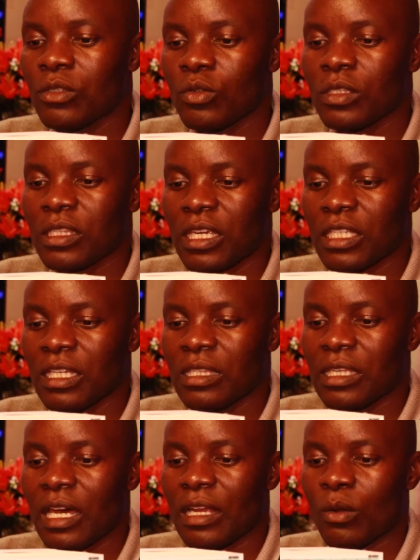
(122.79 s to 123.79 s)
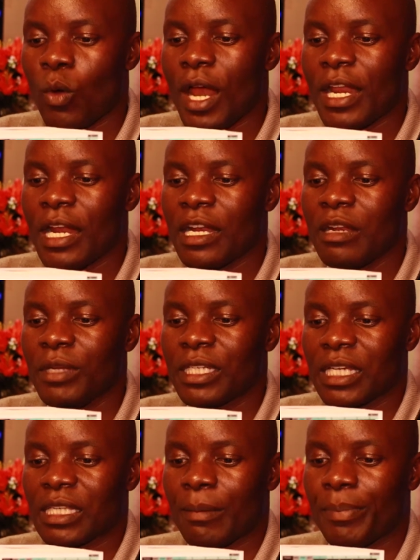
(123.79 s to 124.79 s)
two stations are 100
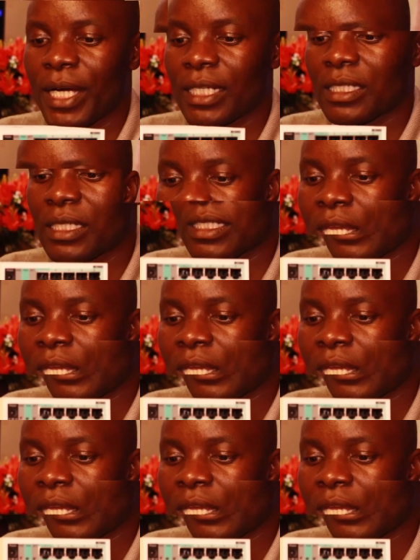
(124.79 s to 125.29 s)
meters apart.